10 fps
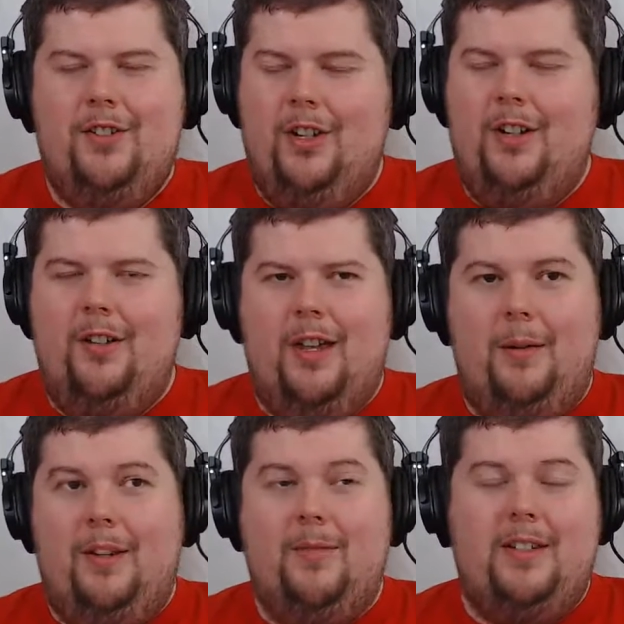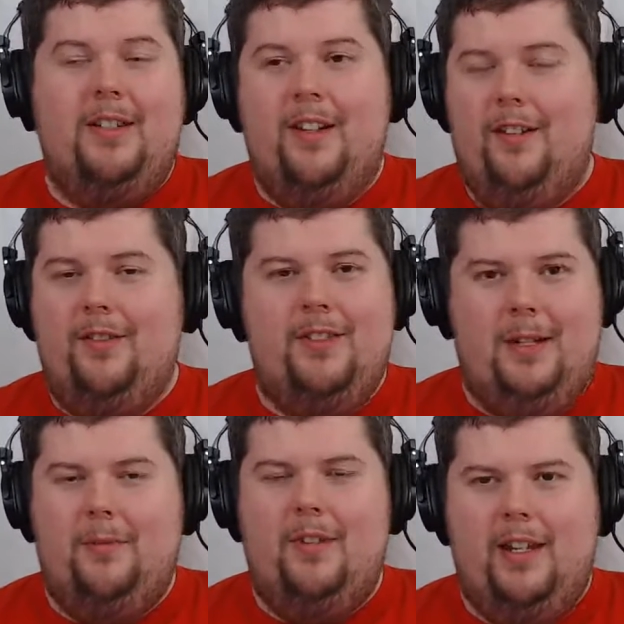Sure. I mean, Reciteer
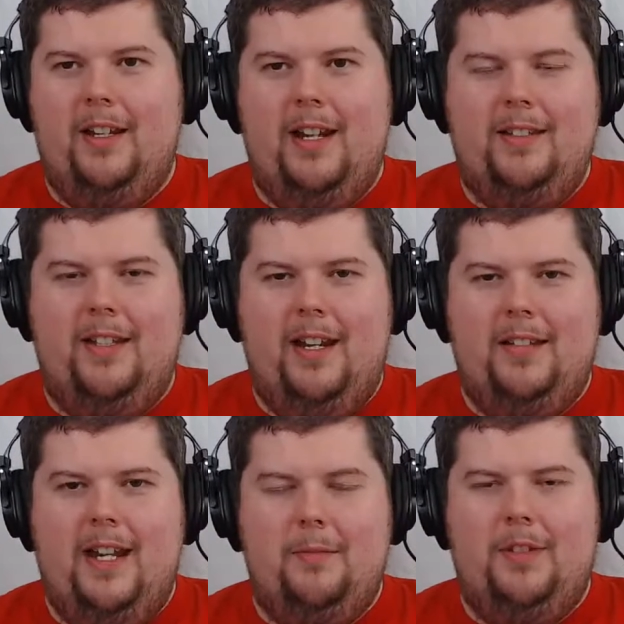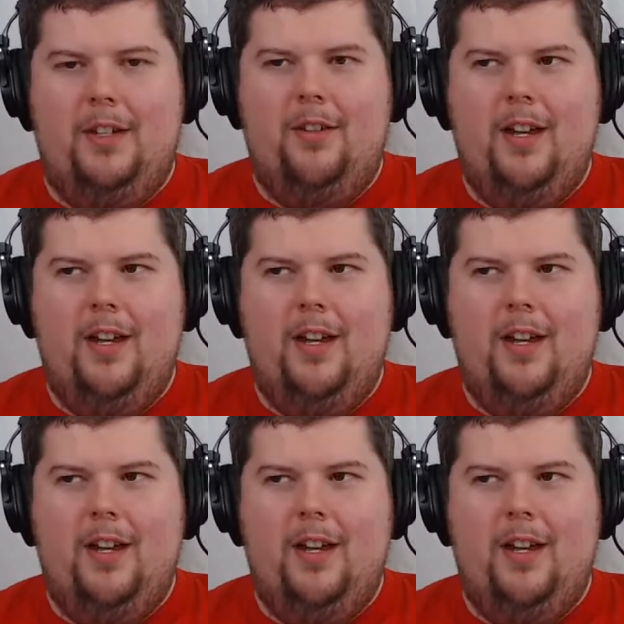seemed like an SNES game too.